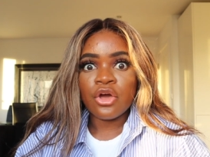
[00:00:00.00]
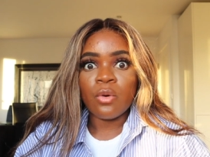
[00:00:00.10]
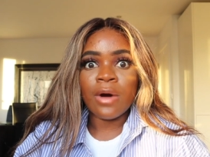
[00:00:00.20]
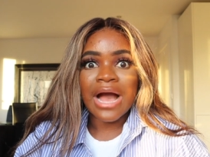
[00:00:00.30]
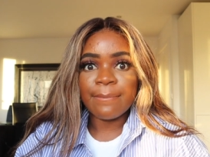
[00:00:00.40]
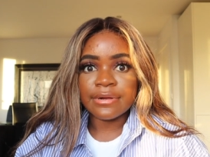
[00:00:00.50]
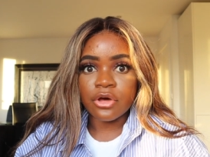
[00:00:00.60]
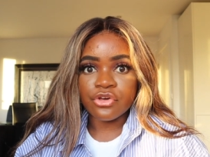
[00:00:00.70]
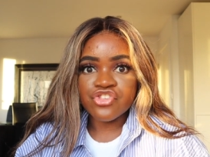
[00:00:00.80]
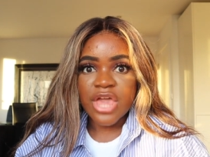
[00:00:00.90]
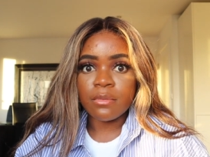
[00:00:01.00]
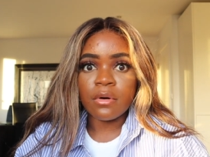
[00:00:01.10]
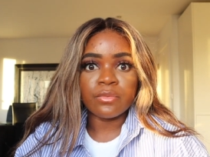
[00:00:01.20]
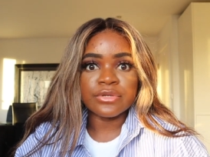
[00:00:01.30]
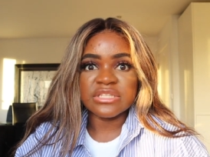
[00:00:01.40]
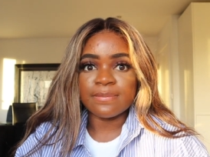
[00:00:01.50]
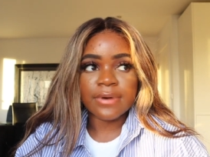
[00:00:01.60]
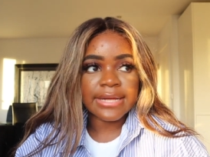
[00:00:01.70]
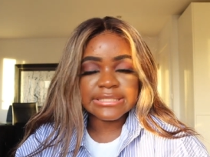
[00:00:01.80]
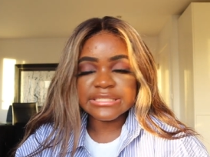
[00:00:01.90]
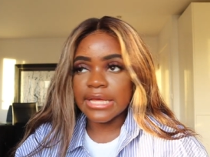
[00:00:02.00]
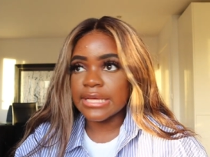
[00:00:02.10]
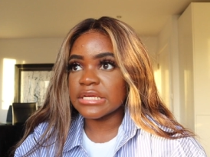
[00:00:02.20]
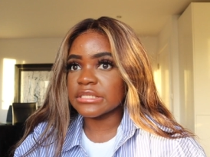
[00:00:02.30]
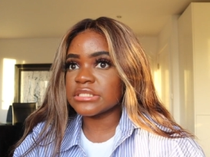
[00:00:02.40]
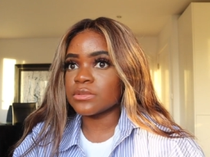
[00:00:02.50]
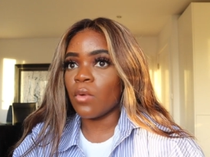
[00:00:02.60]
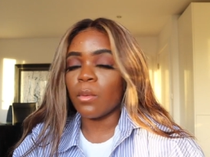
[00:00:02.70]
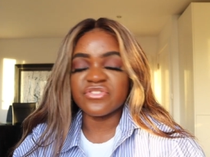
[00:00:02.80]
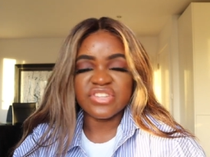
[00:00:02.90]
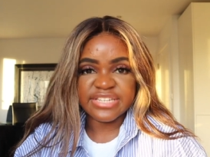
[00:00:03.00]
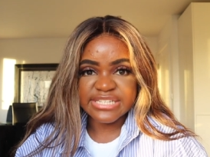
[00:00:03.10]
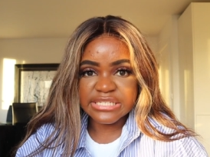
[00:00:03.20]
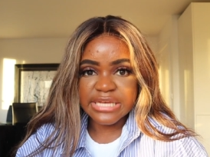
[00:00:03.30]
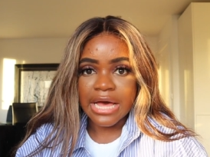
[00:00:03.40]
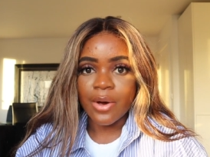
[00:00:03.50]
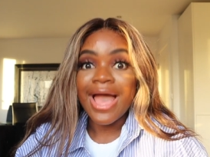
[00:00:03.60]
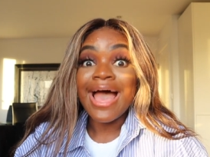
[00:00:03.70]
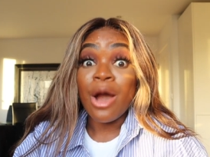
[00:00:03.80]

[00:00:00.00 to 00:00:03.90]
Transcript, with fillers: what happened last year, what was the prices, what was the discount,